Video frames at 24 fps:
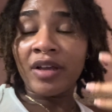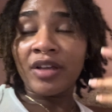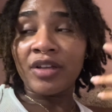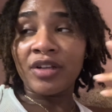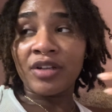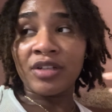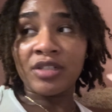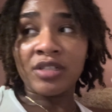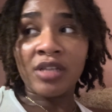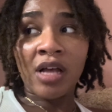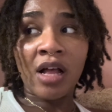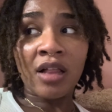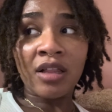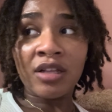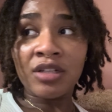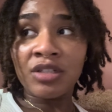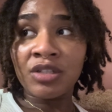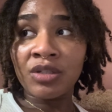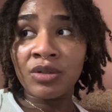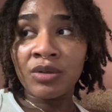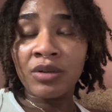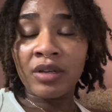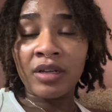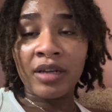your
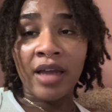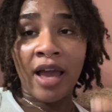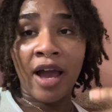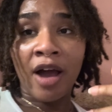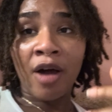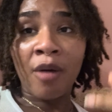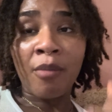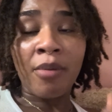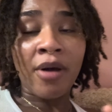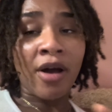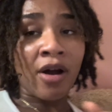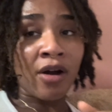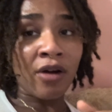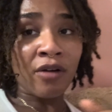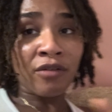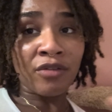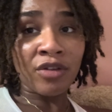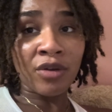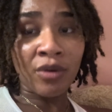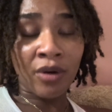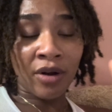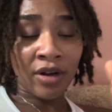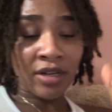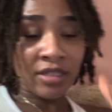solitude, and how powerful
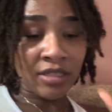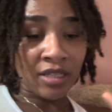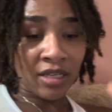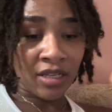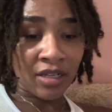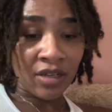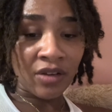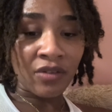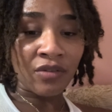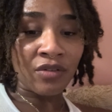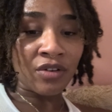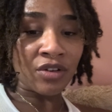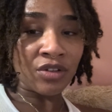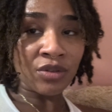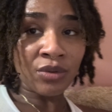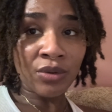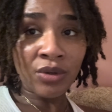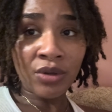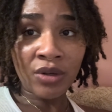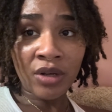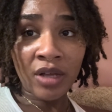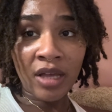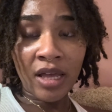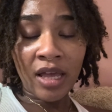you are as an
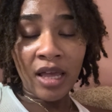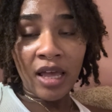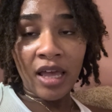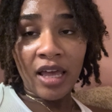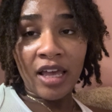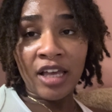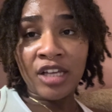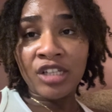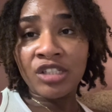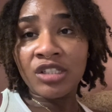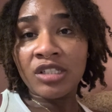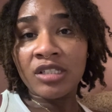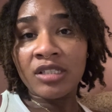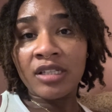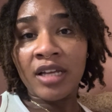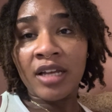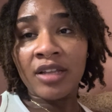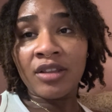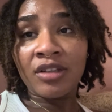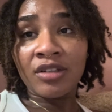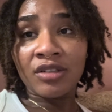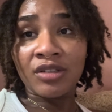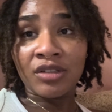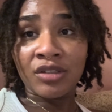individual, it's just
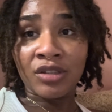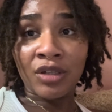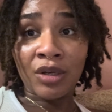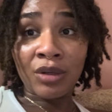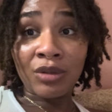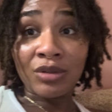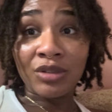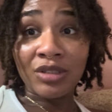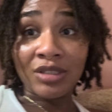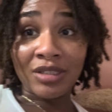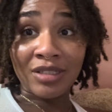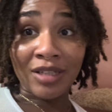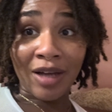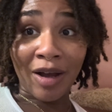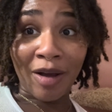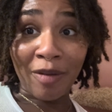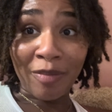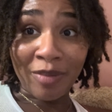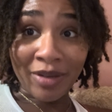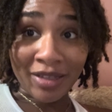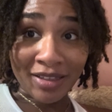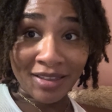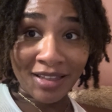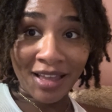like there's no
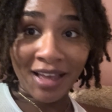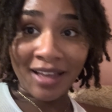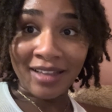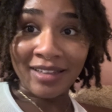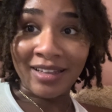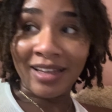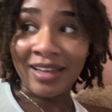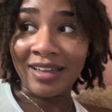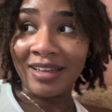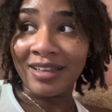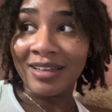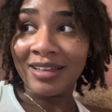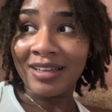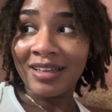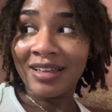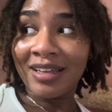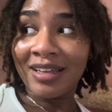stopping that. Like,